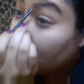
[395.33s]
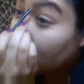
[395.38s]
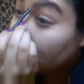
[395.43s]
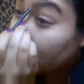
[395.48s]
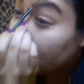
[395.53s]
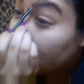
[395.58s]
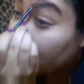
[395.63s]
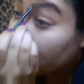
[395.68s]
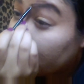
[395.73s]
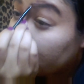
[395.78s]
you
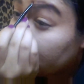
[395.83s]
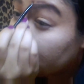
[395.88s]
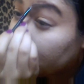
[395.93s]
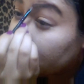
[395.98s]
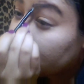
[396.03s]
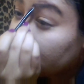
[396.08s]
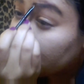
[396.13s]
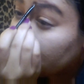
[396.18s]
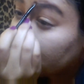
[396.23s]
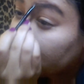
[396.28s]
know, I do
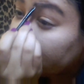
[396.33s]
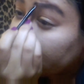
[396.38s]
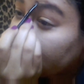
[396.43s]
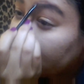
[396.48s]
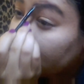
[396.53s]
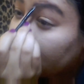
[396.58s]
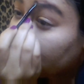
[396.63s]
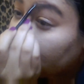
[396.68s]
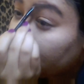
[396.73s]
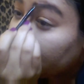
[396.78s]
like
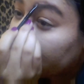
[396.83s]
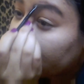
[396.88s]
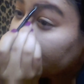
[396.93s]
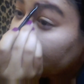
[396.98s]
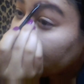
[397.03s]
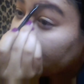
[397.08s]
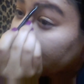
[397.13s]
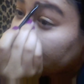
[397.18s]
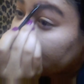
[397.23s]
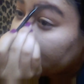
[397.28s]
a quick
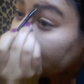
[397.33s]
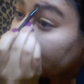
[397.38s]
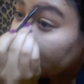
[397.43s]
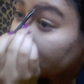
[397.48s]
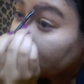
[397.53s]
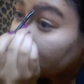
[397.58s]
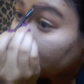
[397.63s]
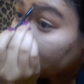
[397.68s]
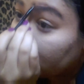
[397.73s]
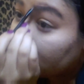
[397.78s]
everyday
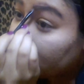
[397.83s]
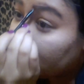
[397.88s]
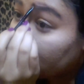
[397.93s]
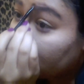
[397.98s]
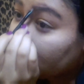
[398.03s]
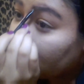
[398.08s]
look.